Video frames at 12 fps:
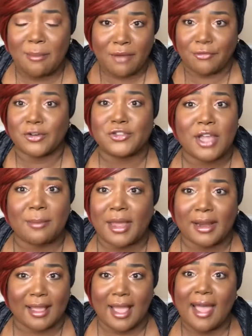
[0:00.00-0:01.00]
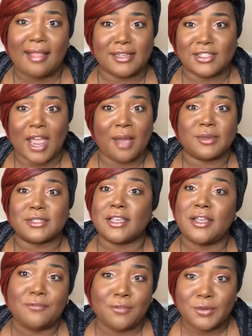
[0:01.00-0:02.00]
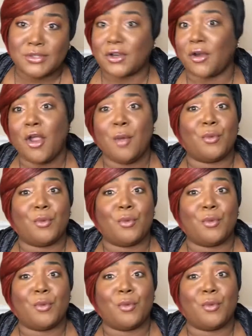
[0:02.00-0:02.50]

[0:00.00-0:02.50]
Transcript: My first job out of college, I was an influencer